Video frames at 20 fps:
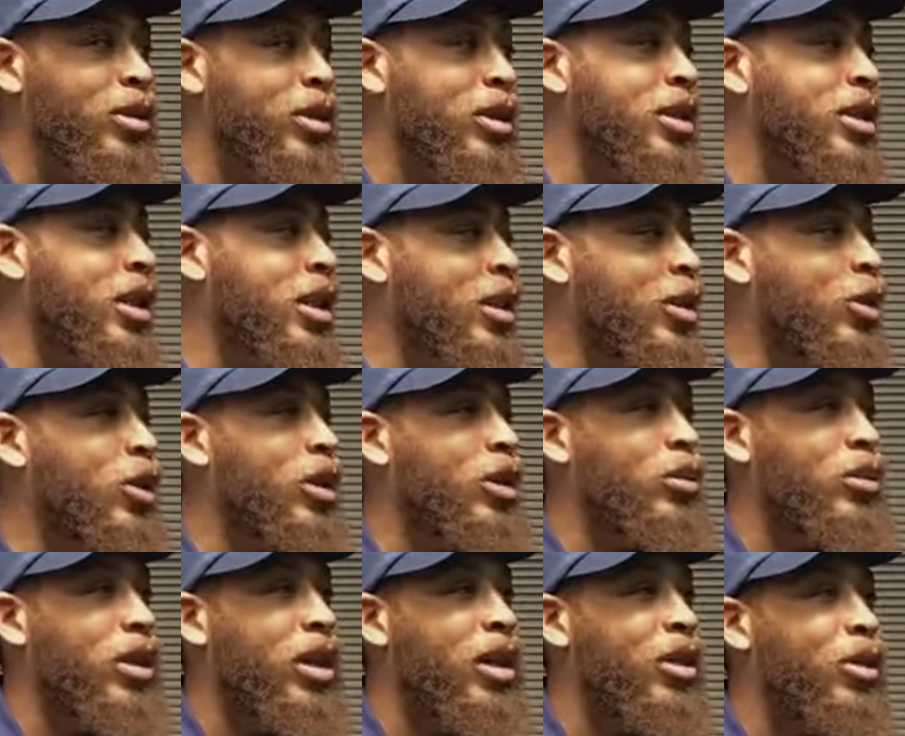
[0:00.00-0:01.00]
We'll take a quick
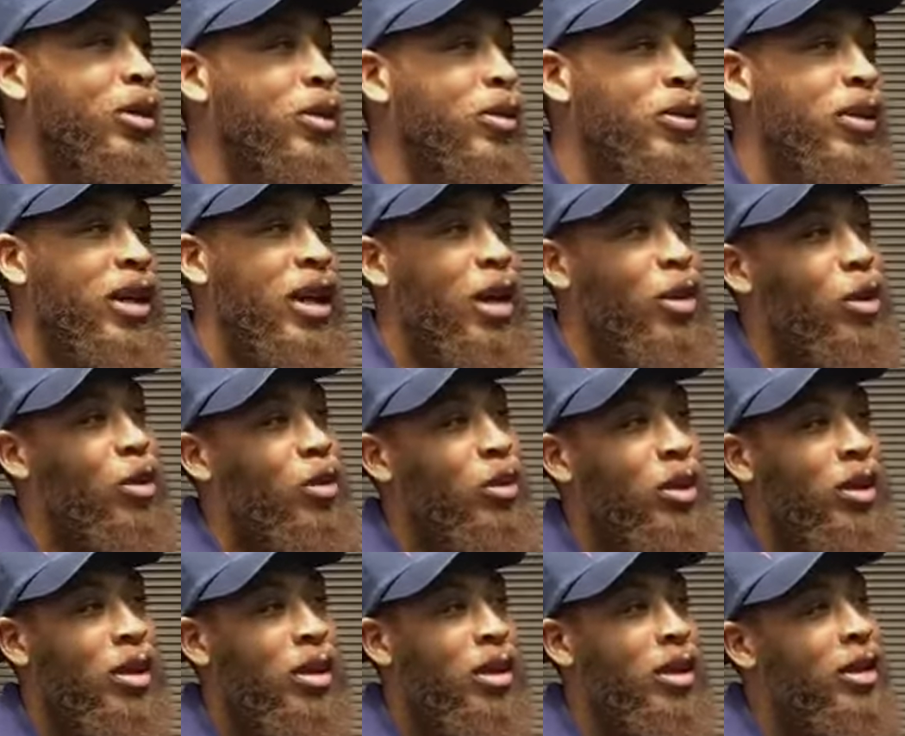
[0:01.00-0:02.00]
break. We'll figure out what we're
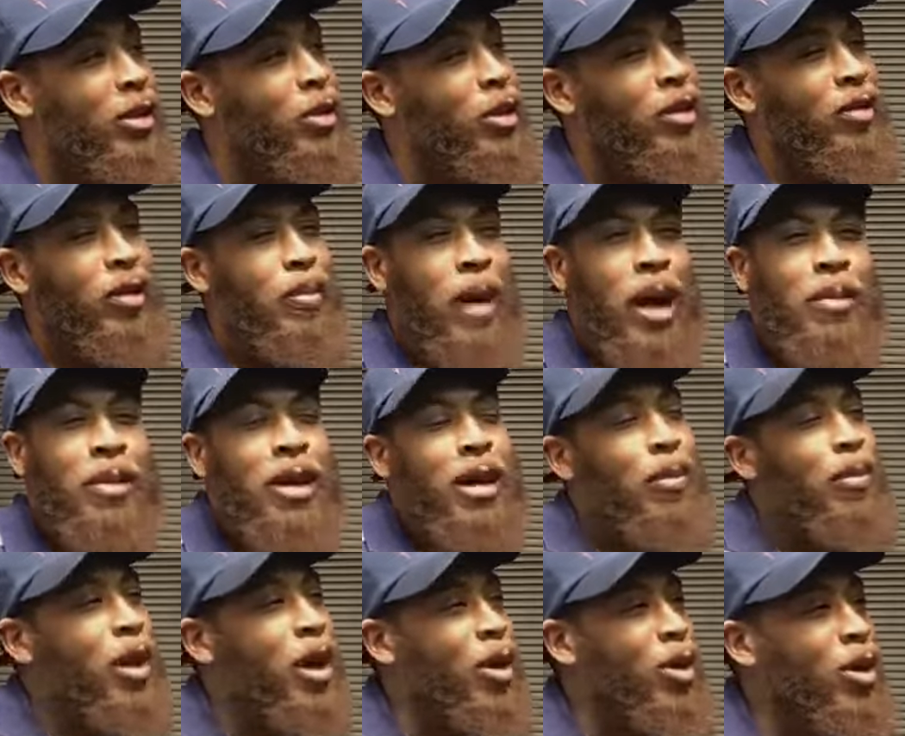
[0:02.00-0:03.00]
gonna leave with. It might be a
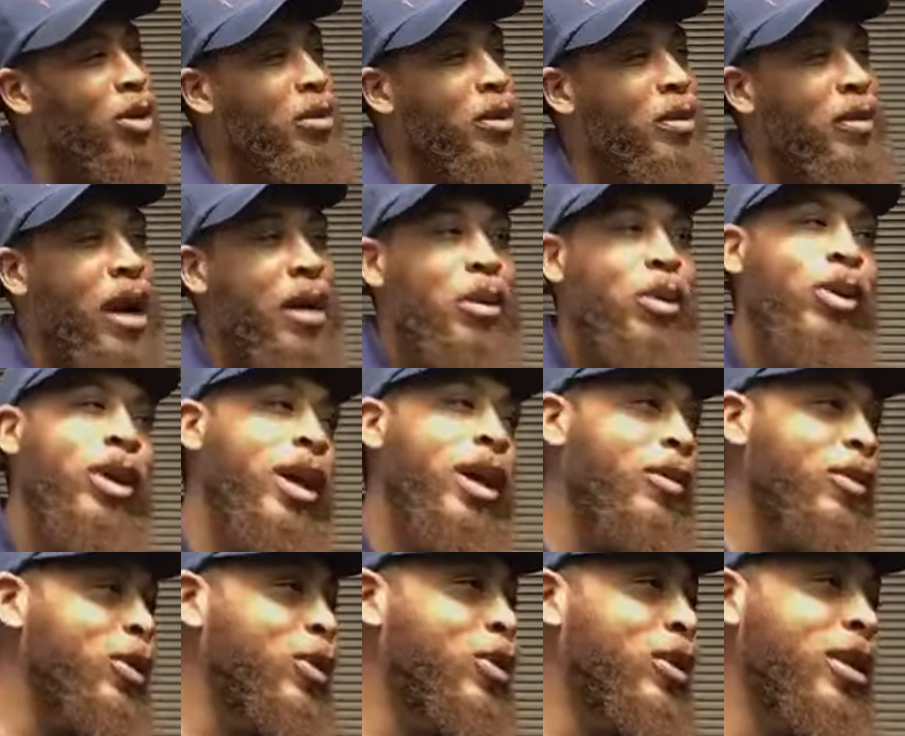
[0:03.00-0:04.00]
poem. It might be
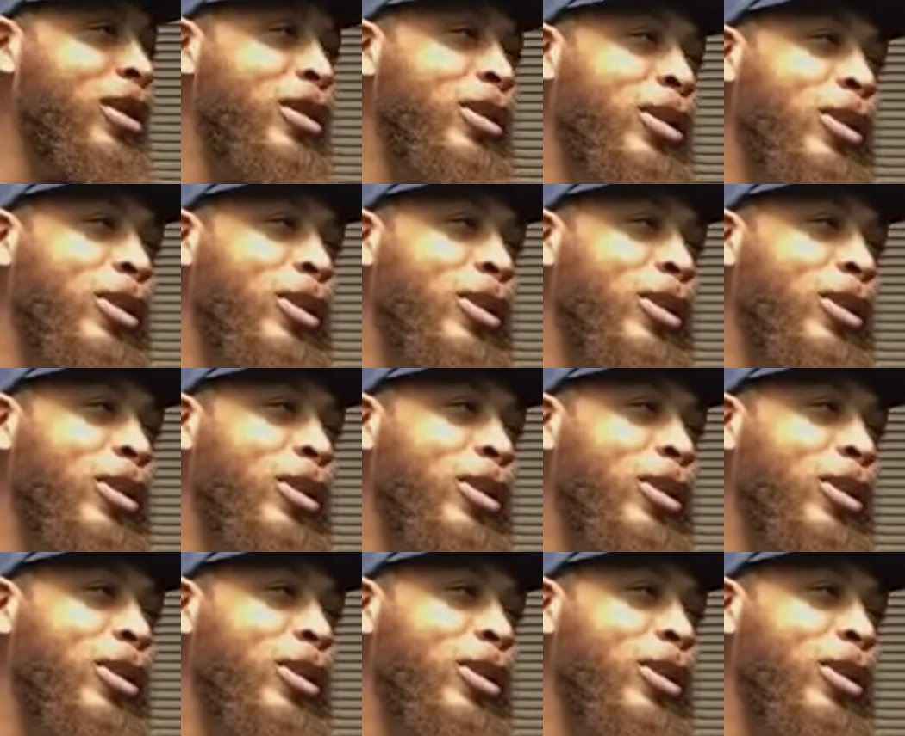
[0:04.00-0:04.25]
whatever you want to do.